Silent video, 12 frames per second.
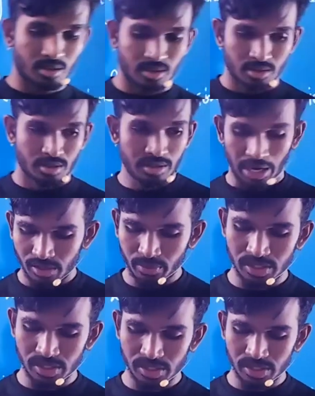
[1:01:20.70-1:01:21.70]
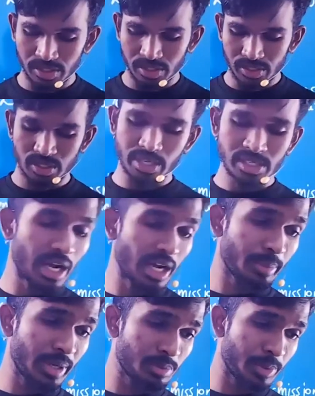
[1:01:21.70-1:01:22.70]
That question is Archimedes
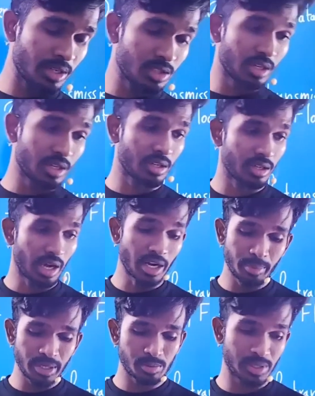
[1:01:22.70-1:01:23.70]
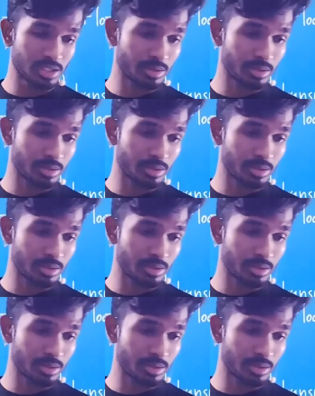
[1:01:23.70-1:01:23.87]
principle.